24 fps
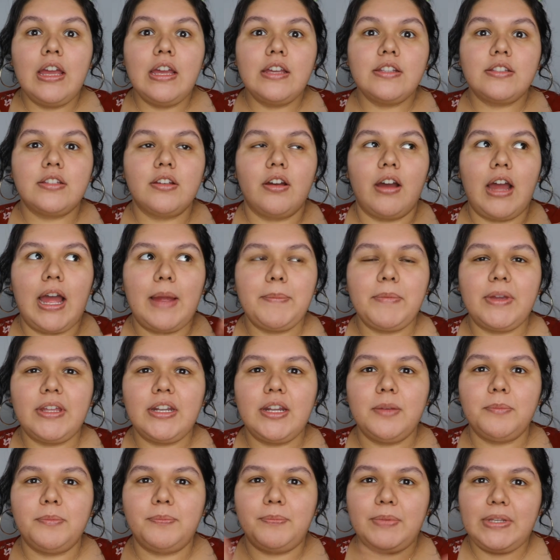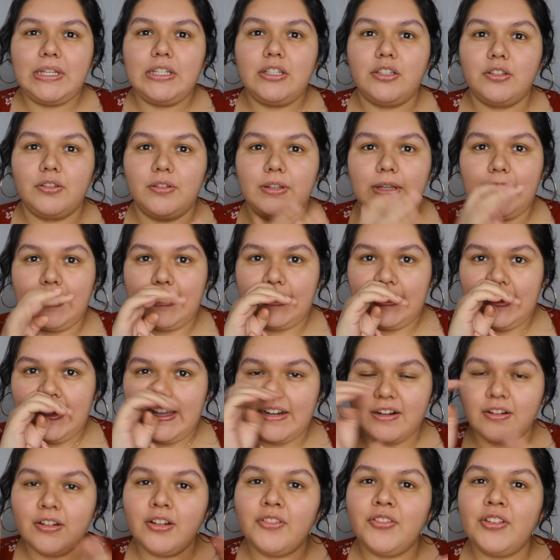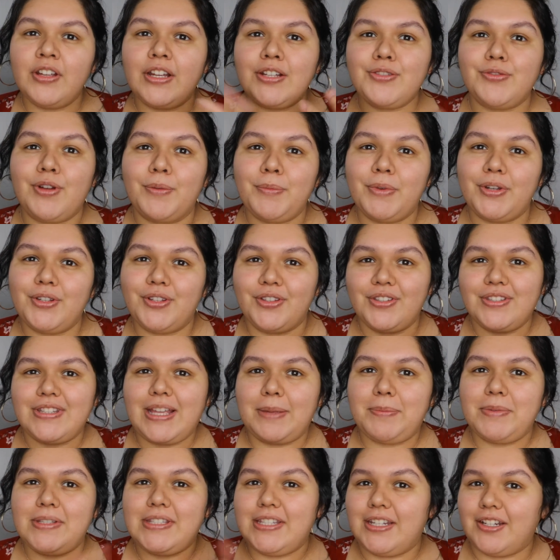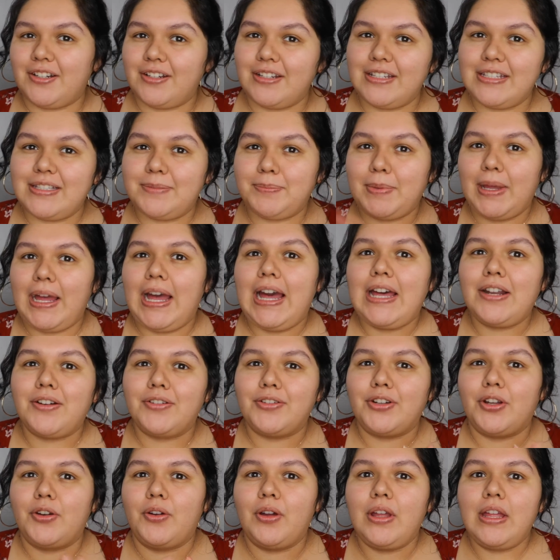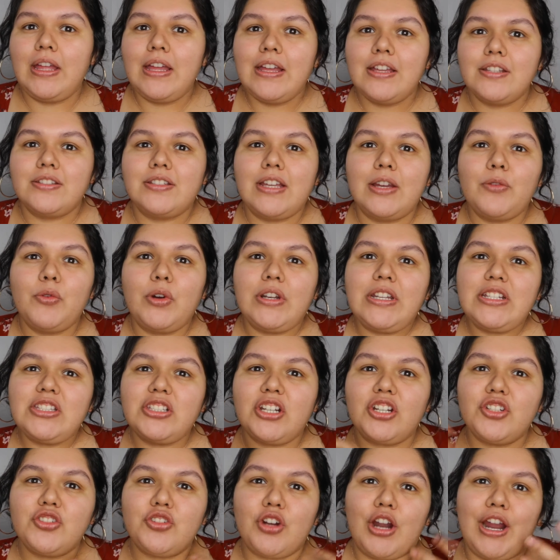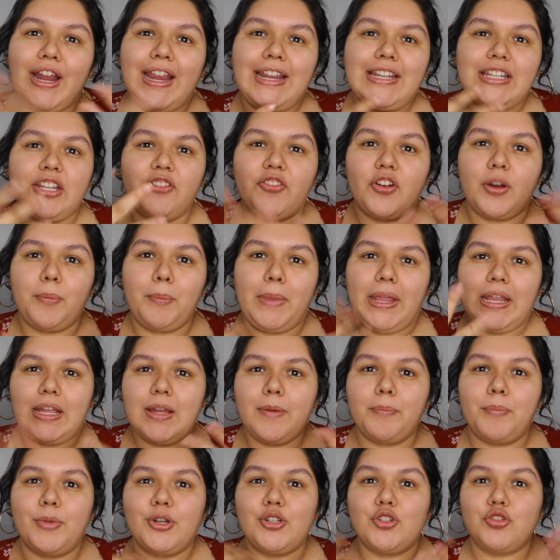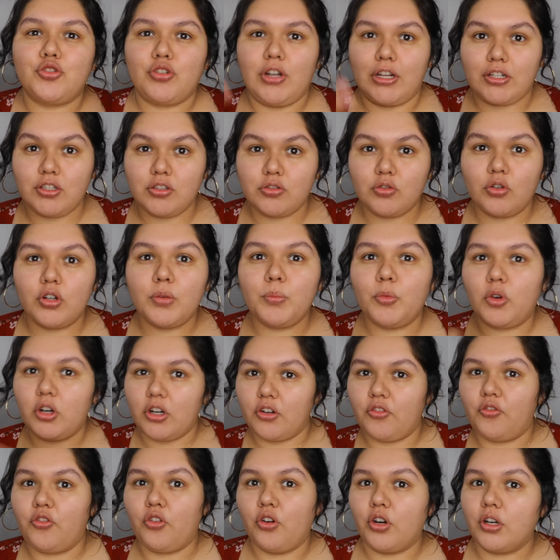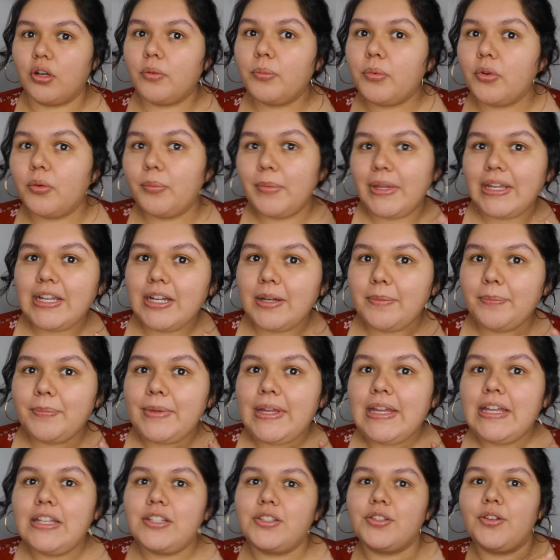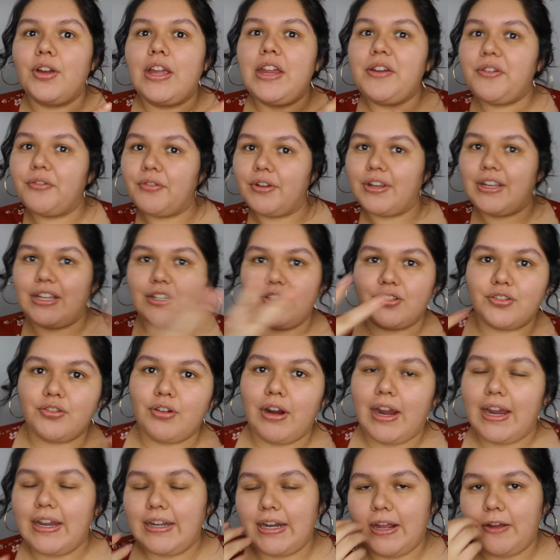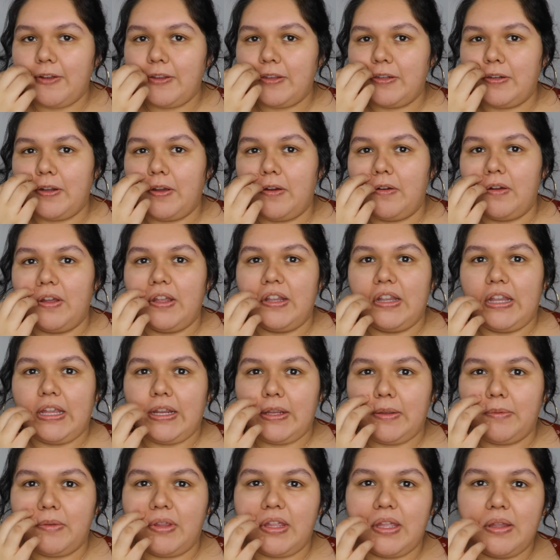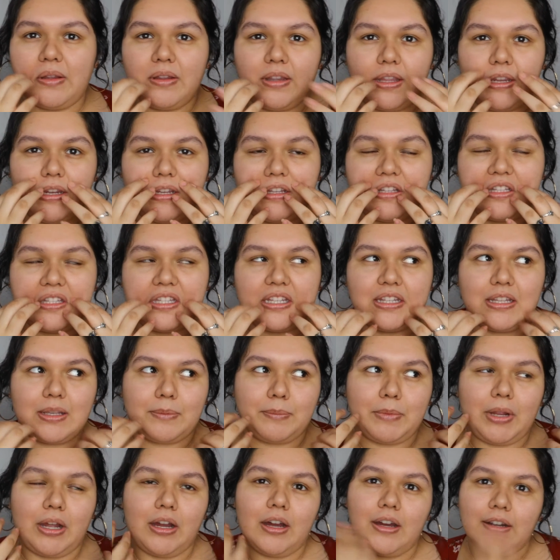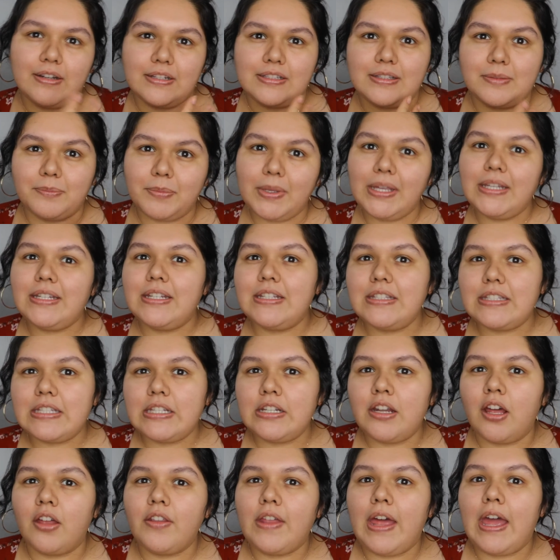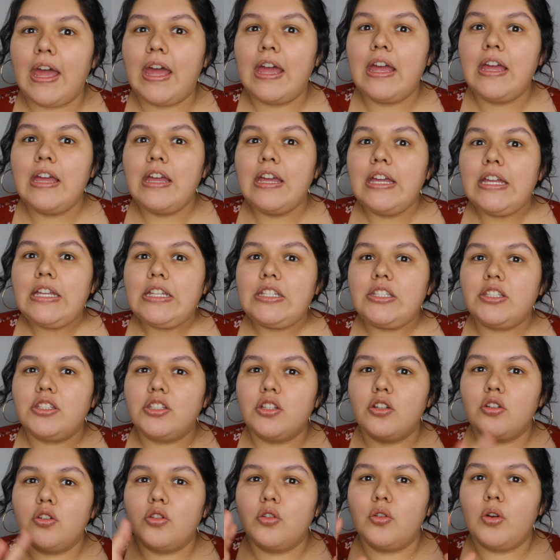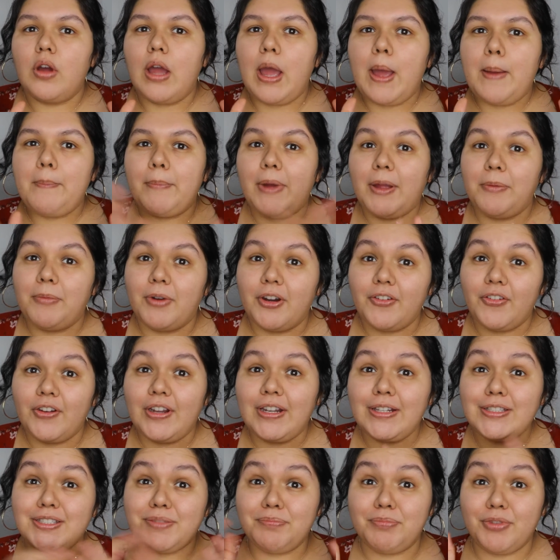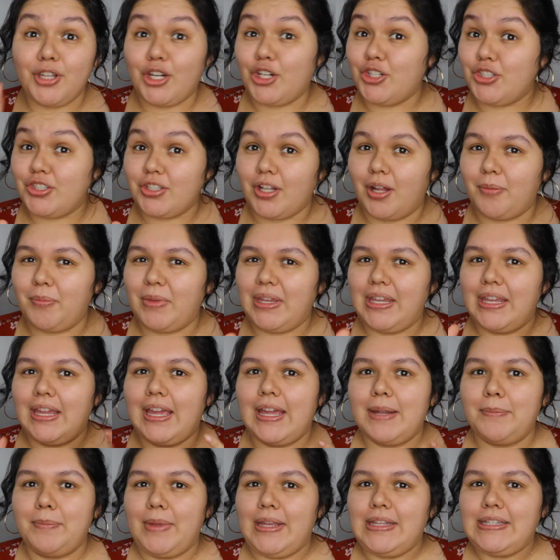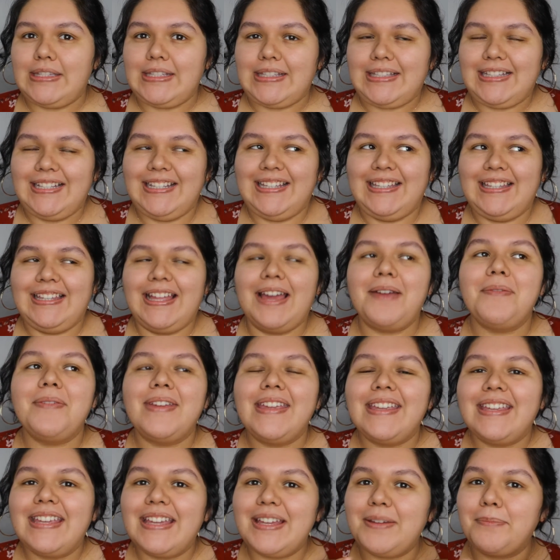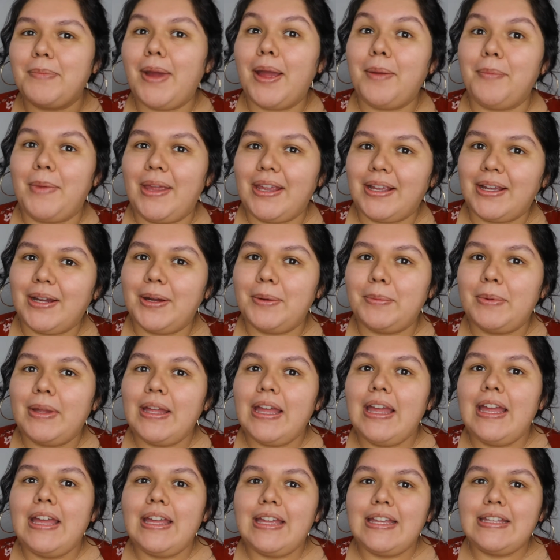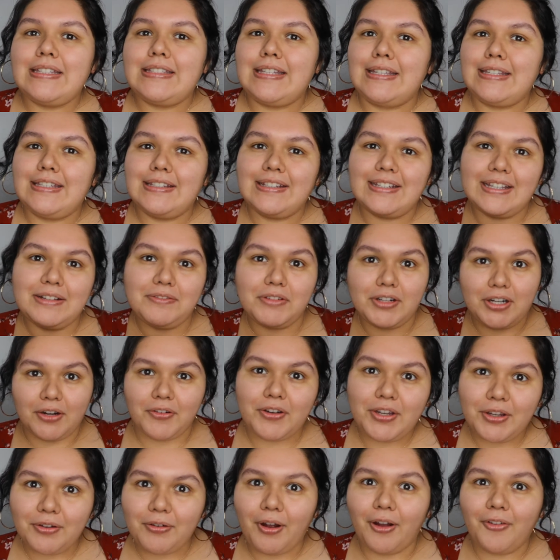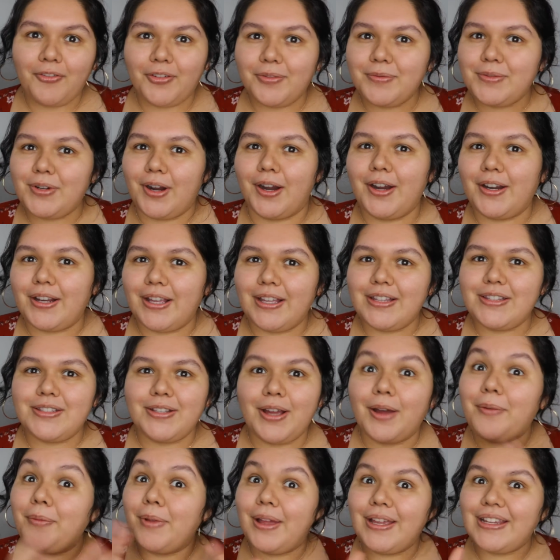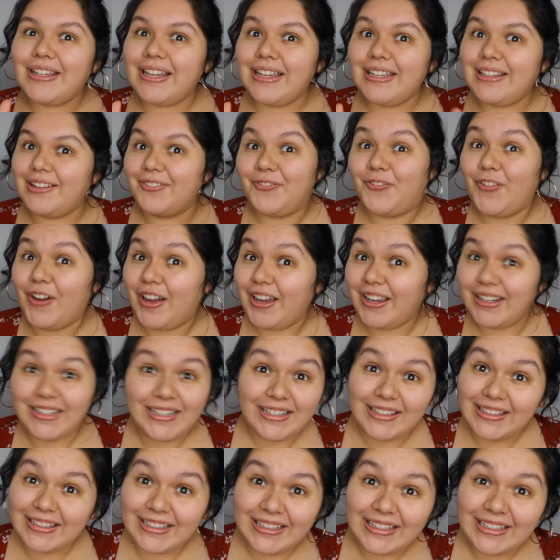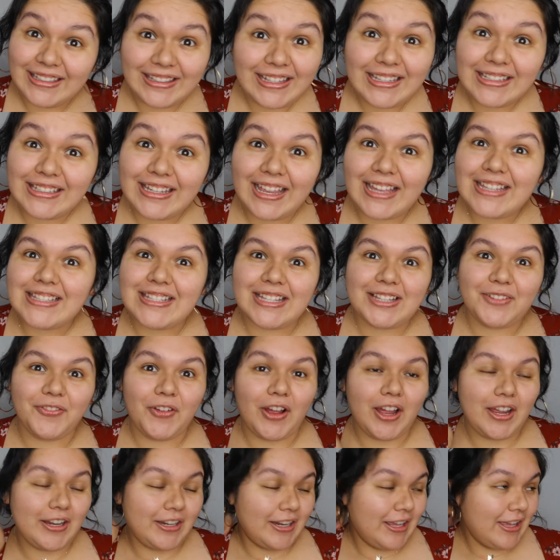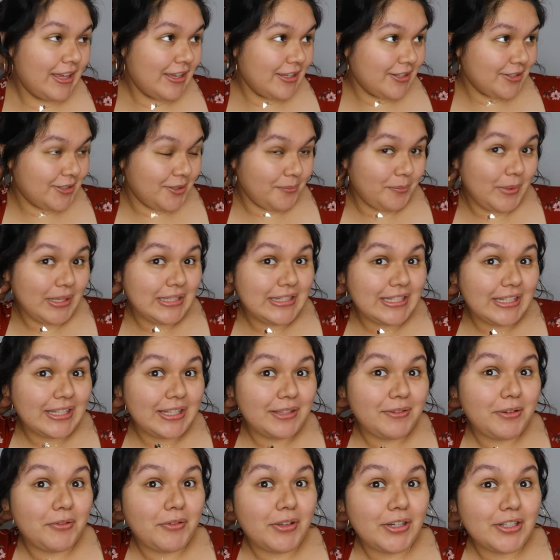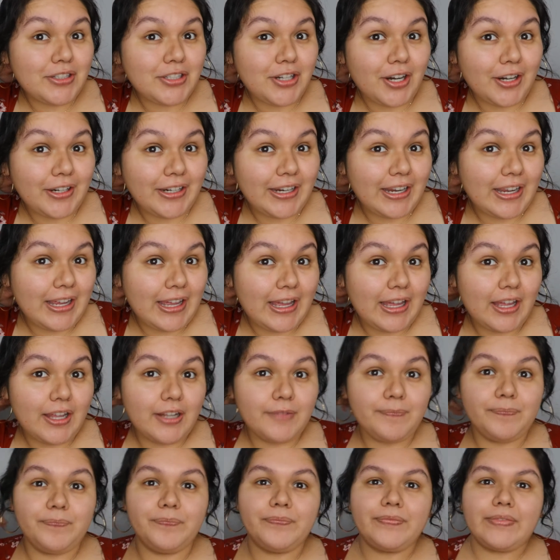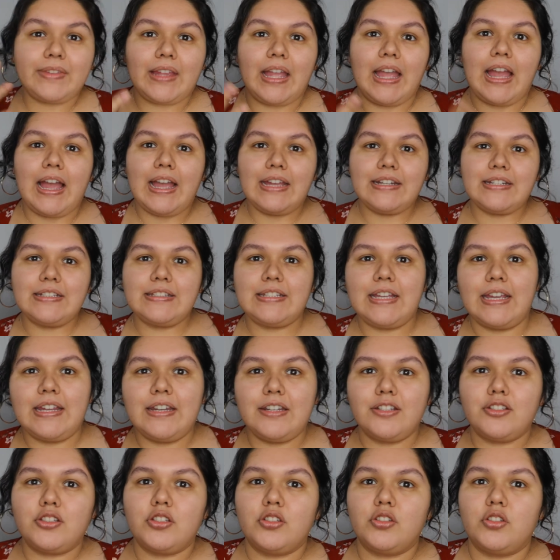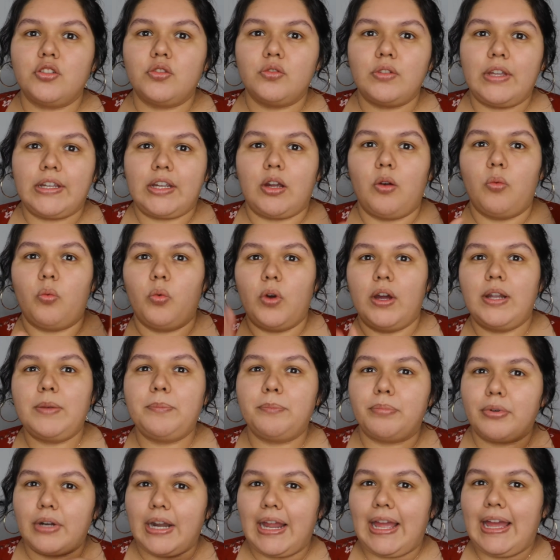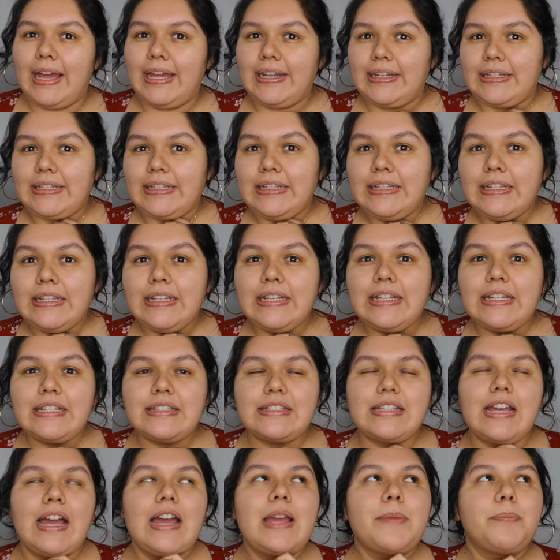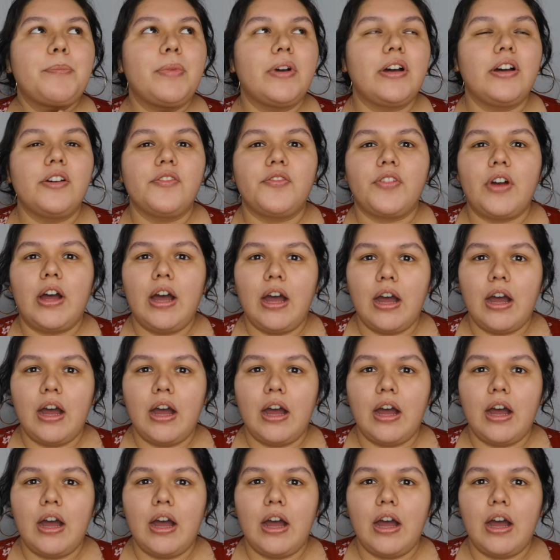So I'm gonna be doing, I don't know if you guys want me to do this type of series, but I don't know. So I want to start trying different makeup, but drugstore, more affordable makeup, so everyone can try it out, you know, and like can like see like my honest opinions and all that. So my boyfriend splurged on me and basically let me get my makeup. He's like, you get whatever you want from Target. So I'm like, yeah, finally, then yes, that's fine. So basically we went to Target and I decided to do like a one brand type of